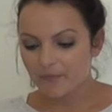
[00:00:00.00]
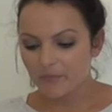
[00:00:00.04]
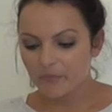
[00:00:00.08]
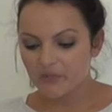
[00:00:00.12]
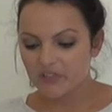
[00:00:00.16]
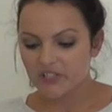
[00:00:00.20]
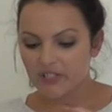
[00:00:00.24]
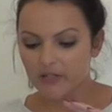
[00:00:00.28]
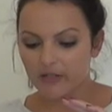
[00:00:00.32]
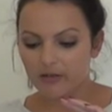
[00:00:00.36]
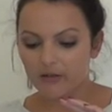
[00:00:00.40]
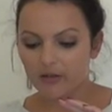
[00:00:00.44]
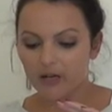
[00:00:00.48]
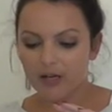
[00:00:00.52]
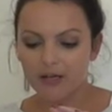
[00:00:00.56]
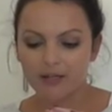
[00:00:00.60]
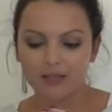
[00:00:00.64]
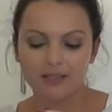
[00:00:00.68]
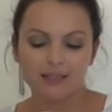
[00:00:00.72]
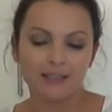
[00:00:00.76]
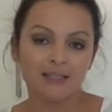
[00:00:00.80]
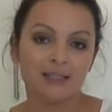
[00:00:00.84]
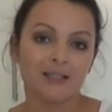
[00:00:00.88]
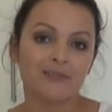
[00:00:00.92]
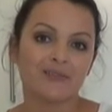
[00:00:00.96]
So I'm
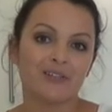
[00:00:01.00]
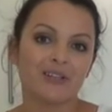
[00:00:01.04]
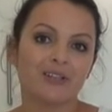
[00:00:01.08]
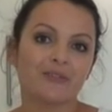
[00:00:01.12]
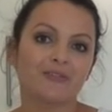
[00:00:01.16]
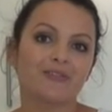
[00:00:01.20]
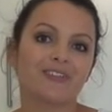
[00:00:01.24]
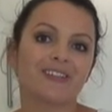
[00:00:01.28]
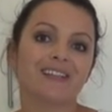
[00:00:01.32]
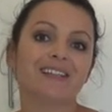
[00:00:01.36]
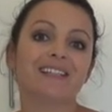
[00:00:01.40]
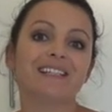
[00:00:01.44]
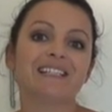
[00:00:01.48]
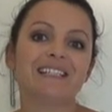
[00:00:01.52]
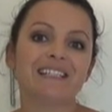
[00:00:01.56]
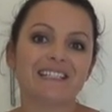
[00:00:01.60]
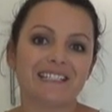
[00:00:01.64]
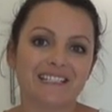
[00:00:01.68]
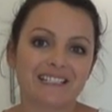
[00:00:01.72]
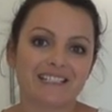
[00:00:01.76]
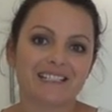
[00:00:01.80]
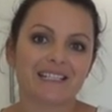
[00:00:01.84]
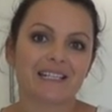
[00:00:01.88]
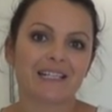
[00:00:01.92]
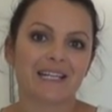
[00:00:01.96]
going to leave it for at
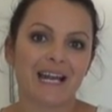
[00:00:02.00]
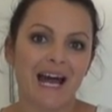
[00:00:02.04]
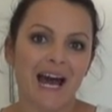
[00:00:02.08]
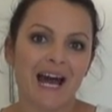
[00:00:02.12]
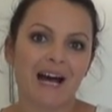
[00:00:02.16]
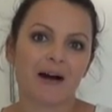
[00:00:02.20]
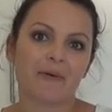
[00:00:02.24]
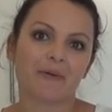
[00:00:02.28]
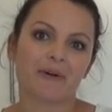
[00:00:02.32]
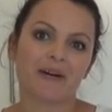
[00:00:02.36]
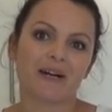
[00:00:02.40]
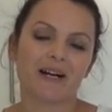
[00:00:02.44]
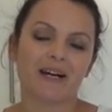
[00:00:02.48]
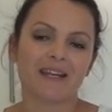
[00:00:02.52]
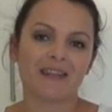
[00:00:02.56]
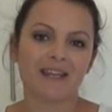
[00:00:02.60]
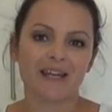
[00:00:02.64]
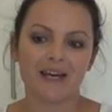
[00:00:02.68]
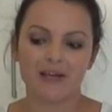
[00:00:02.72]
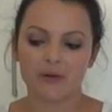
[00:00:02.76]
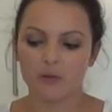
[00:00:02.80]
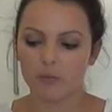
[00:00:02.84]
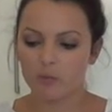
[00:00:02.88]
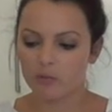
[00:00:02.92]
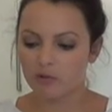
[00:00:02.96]
least an hour, and
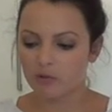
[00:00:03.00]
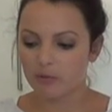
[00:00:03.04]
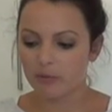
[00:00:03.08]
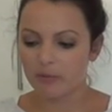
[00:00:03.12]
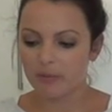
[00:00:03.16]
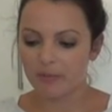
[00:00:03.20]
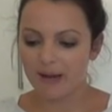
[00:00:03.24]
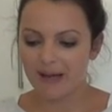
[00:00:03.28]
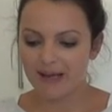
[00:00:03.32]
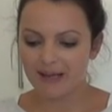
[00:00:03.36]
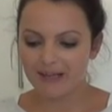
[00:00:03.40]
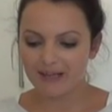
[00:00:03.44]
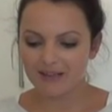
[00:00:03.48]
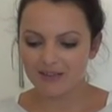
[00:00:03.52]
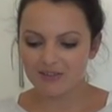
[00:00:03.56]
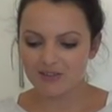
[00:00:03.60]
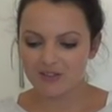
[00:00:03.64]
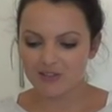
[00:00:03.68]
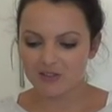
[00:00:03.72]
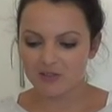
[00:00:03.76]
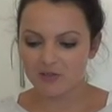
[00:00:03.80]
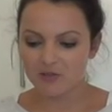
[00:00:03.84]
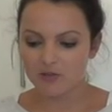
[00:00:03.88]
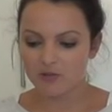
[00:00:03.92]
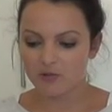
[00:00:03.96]
then we'll be back
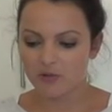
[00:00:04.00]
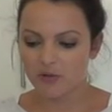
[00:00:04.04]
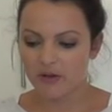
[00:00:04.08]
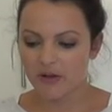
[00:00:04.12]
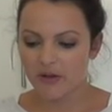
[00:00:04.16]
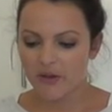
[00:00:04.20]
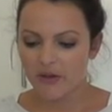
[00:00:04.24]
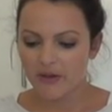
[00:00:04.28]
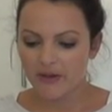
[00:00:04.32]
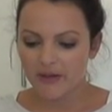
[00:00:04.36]
to